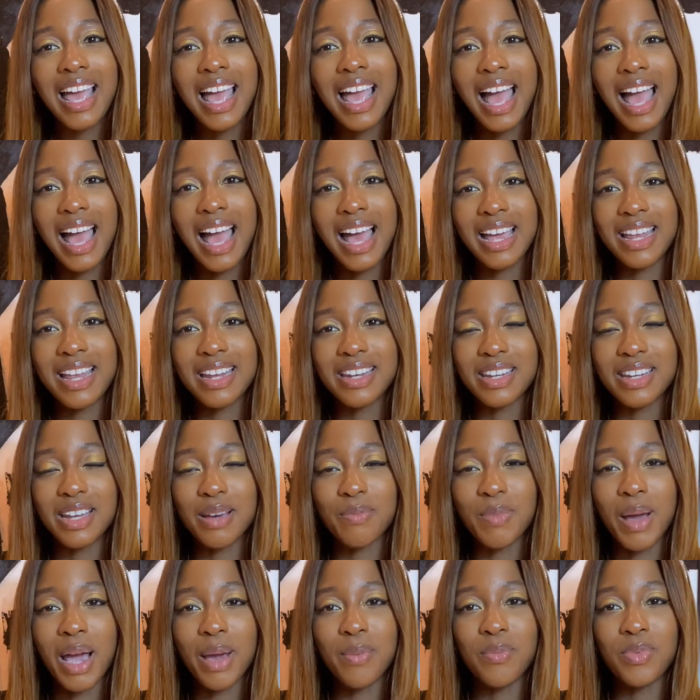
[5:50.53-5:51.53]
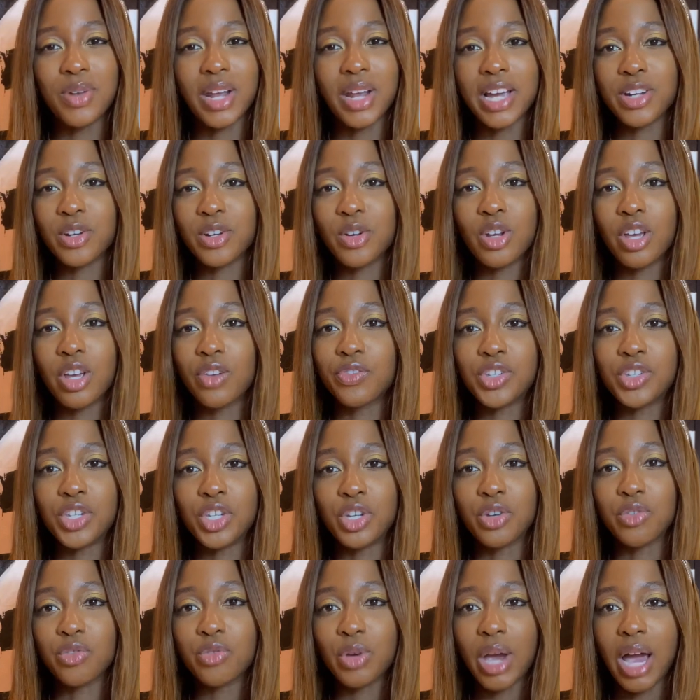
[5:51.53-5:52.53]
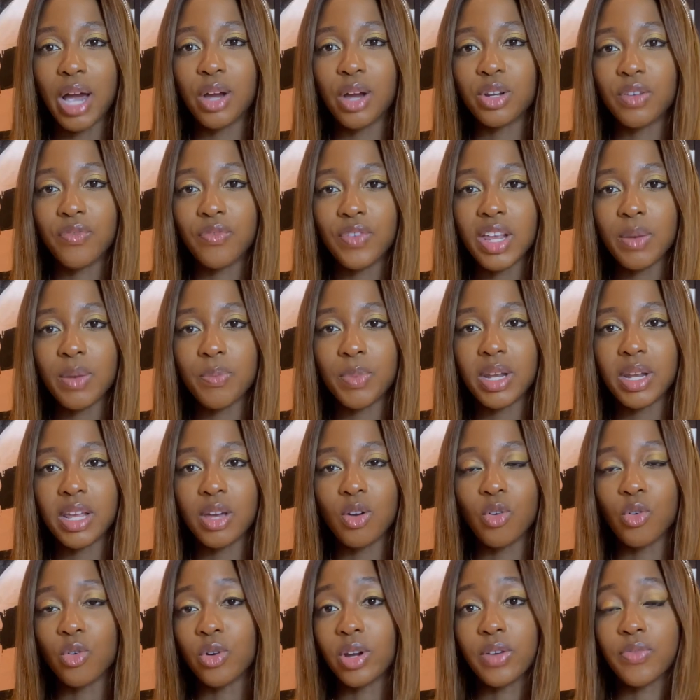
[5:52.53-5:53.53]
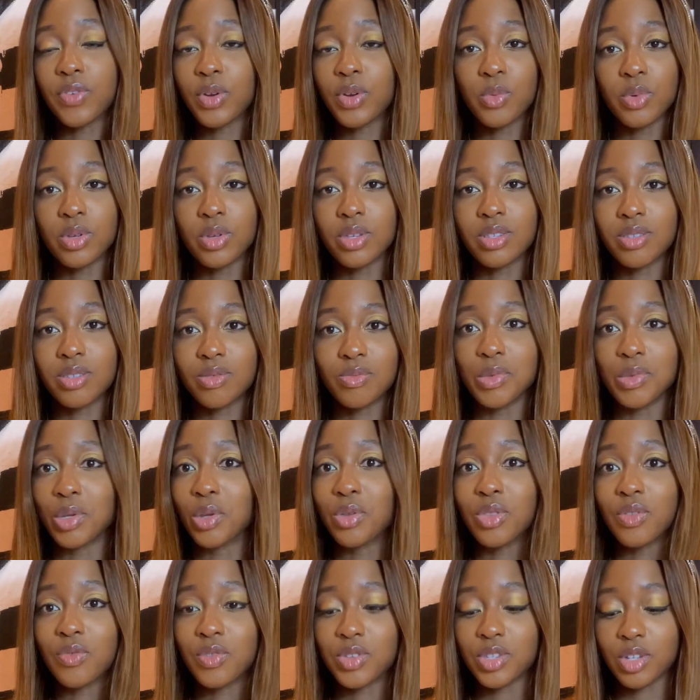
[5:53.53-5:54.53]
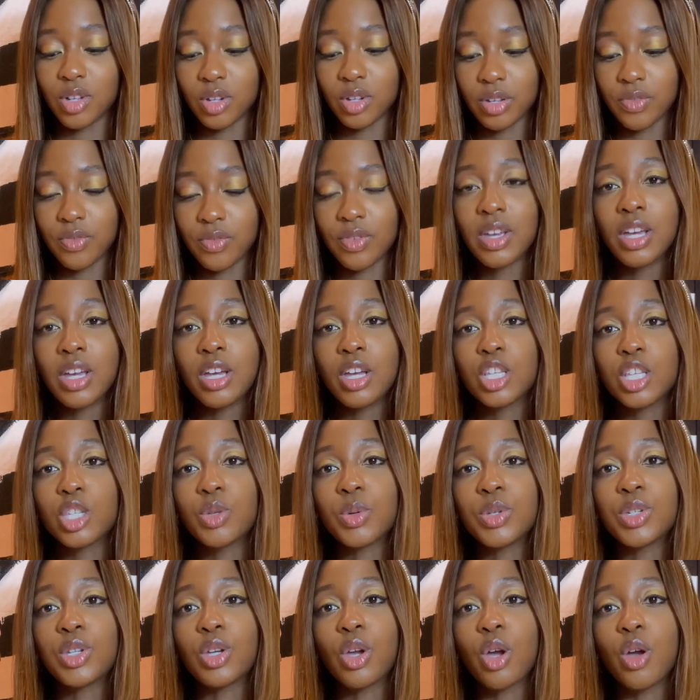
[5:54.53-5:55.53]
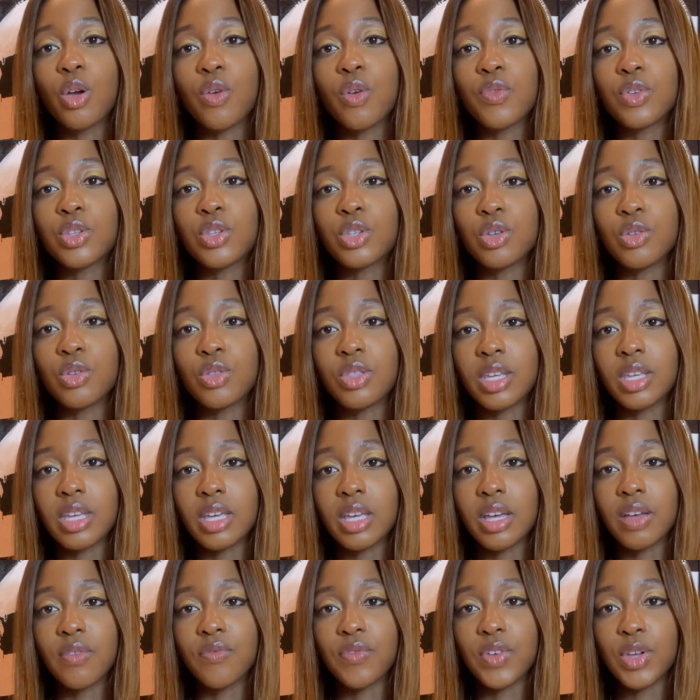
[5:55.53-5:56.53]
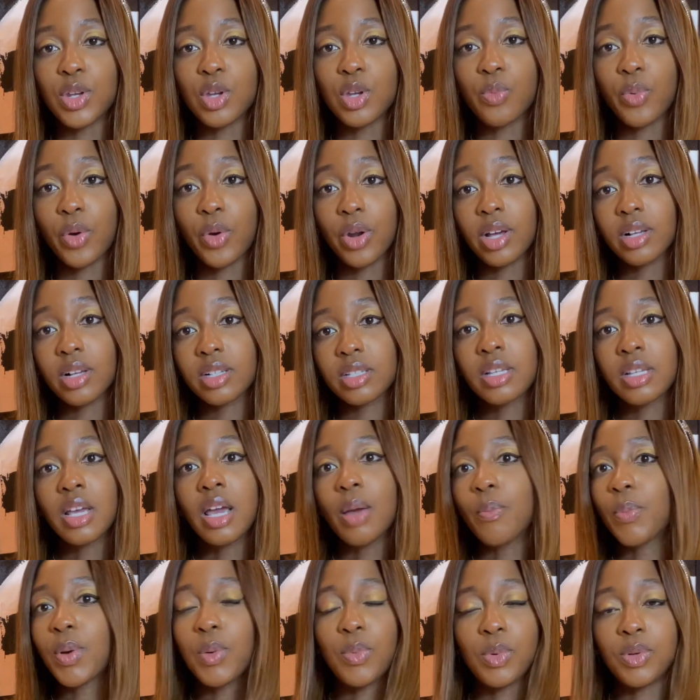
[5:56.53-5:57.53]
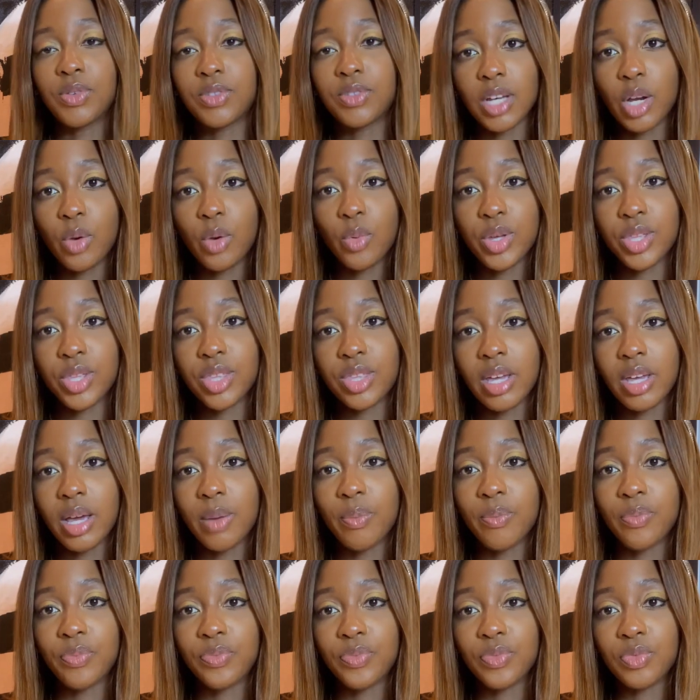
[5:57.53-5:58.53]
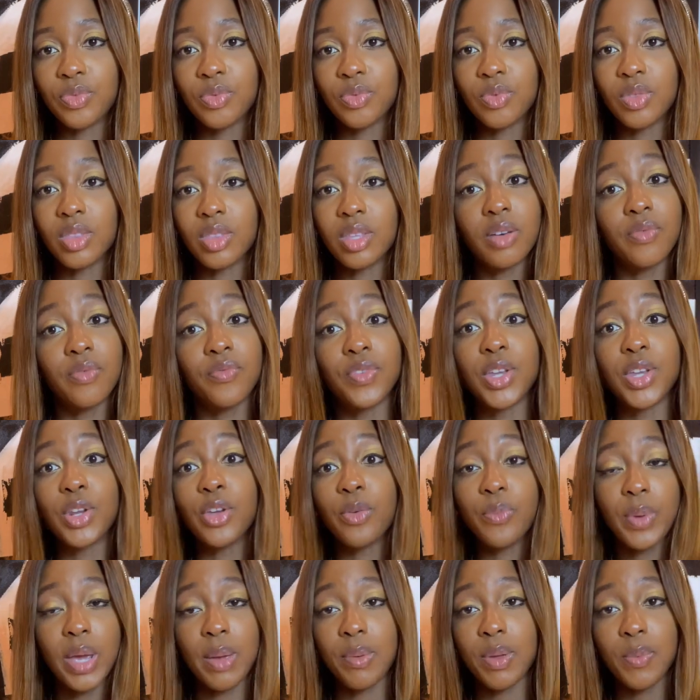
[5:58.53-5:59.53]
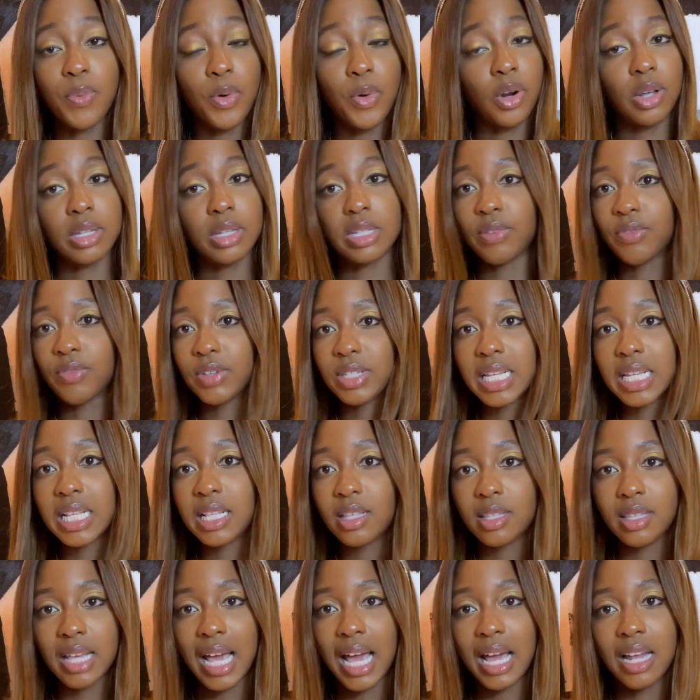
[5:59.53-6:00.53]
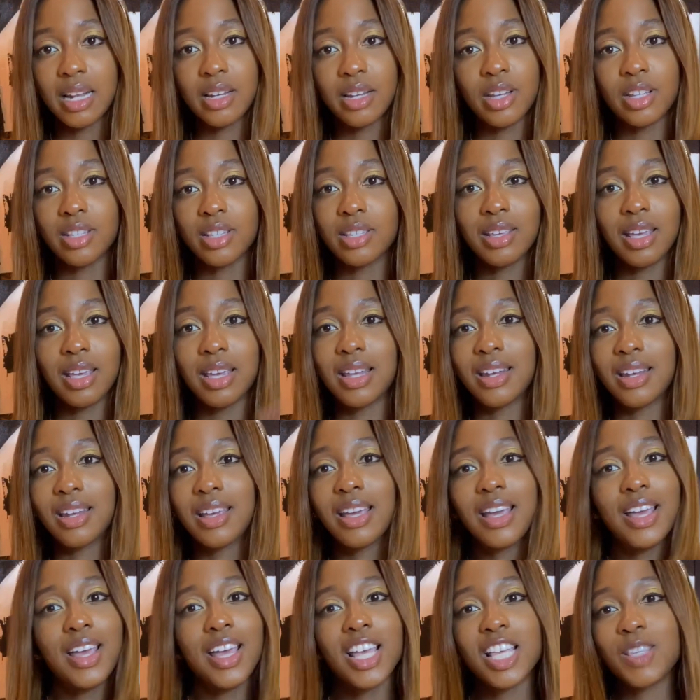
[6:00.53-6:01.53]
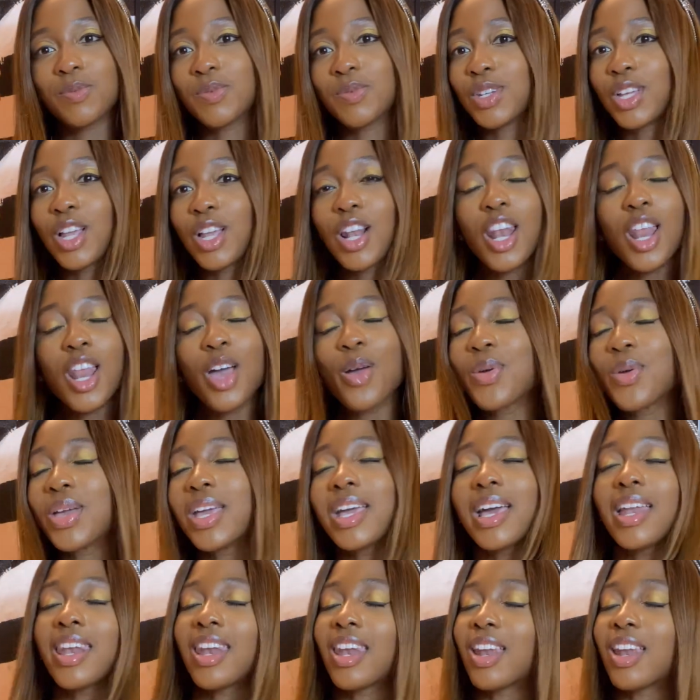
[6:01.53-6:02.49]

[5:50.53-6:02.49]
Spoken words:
And I don't know if she grew out of it, but it, or if it was, you know, the result of switching over to the Aveeno products. But we've stuck with Aveeno Baby products ever since, and her skin has been glowing and